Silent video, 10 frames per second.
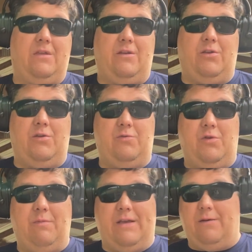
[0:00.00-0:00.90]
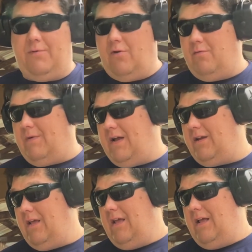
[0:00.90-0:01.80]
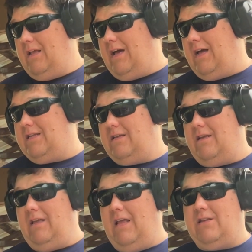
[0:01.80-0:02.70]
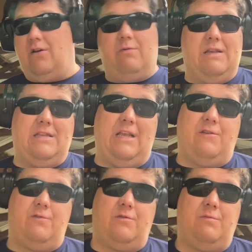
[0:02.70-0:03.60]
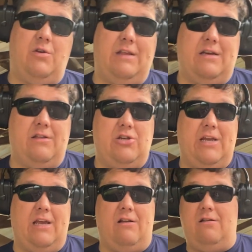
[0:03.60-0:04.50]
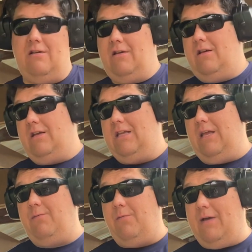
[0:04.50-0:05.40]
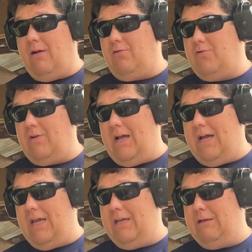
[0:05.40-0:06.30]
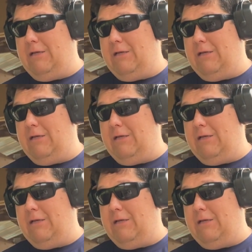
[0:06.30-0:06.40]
You make up your own mind. Guys, as always, thanks for tuning into the channel. Keep your powder dry.